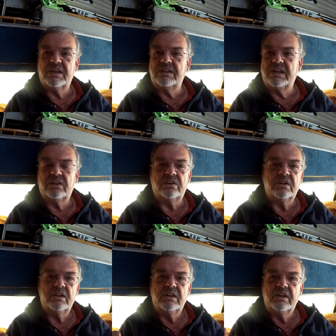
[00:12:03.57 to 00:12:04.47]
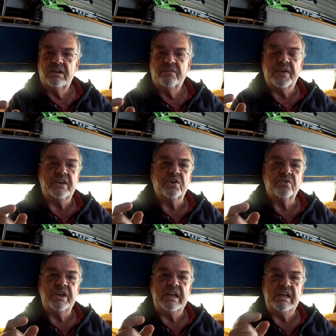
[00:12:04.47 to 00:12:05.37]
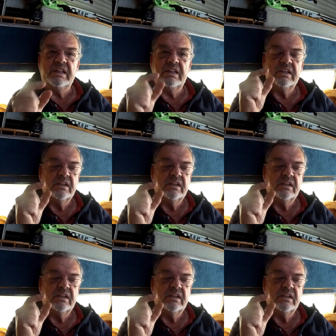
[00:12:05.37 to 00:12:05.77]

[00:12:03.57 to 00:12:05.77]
a little figurine,